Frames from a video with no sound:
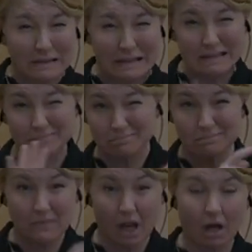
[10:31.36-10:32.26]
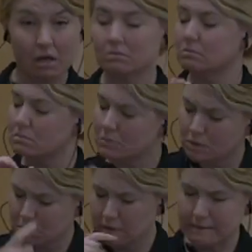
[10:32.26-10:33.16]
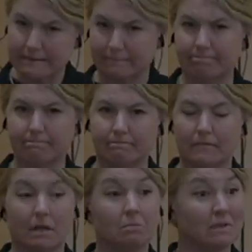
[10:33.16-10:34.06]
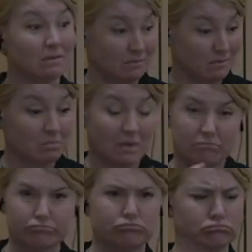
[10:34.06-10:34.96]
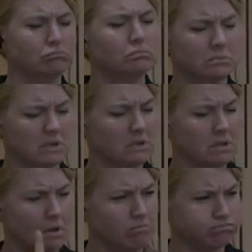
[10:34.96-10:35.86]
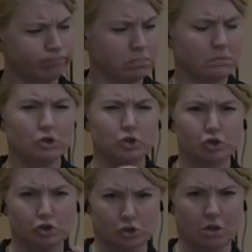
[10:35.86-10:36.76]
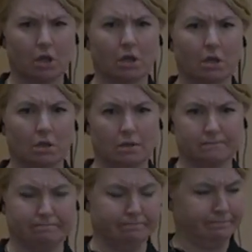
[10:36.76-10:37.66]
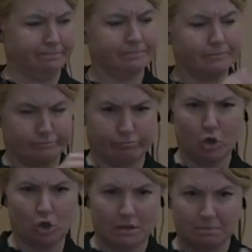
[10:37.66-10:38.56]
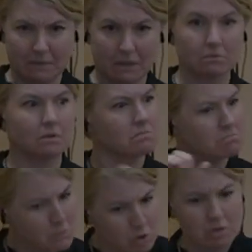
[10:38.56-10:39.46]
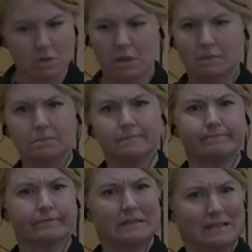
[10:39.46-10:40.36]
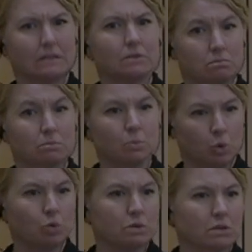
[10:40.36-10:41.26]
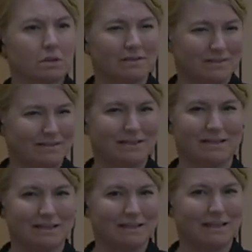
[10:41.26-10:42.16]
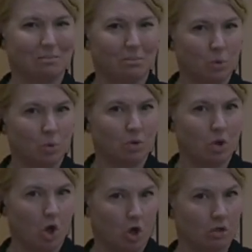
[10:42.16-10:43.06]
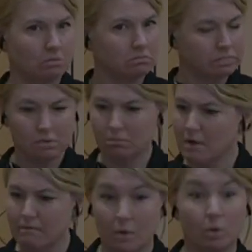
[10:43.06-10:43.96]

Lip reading: they have to go through the tribunal to make sure that no any country would think that they can be not punished after killing people just like that and destroying completely the neighboring countries. I'm sure that together